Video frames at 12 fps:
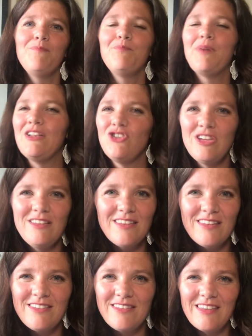but
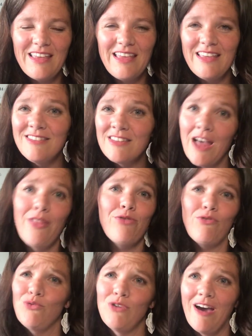Jesus is not
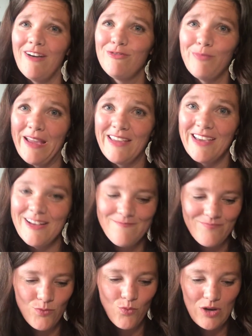thrown off by it
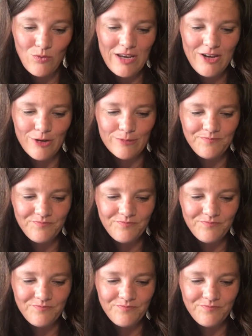when we do.